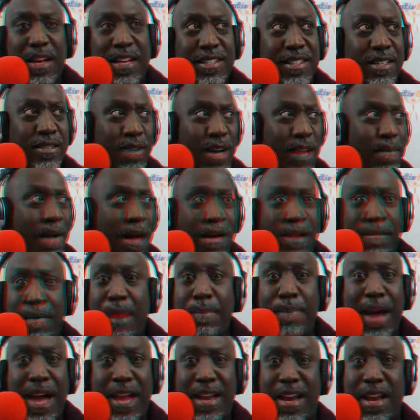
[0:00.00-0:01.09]
I said, yeah, am I
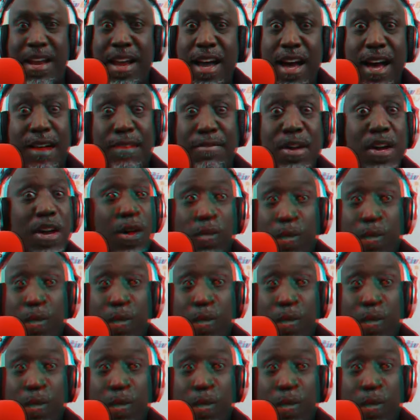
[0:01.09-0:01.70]
paying enough?